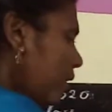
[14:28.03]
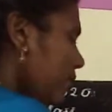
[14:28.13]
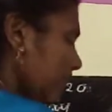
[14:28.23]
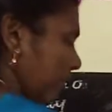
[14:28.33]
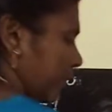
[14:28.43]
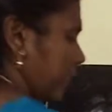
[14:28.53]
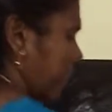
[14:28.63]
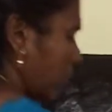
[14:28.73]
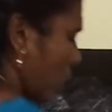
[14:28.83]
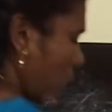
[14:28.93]

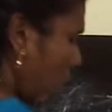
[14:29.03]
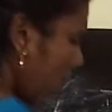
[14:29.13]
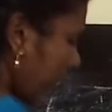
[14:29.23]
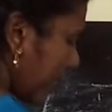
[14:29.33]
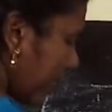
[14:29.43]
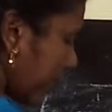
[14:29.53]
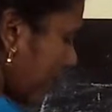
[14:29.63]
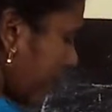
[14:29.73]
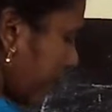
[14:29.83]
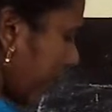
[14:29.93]
substance. So
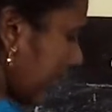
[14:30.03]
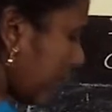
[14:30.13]
instead of that we